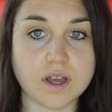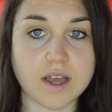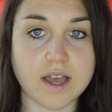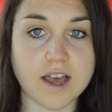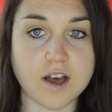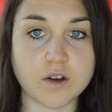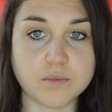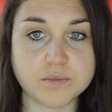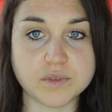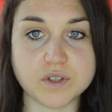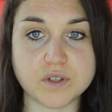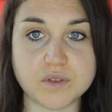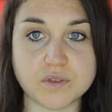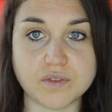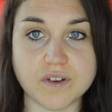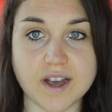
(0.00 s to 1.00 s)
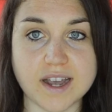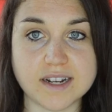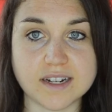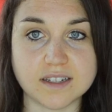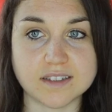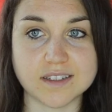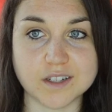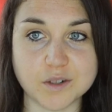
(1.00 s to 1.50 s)
help you find
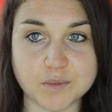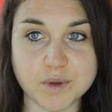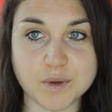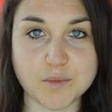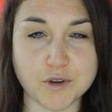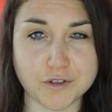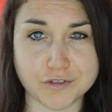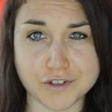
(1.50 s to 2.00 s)
a little bit more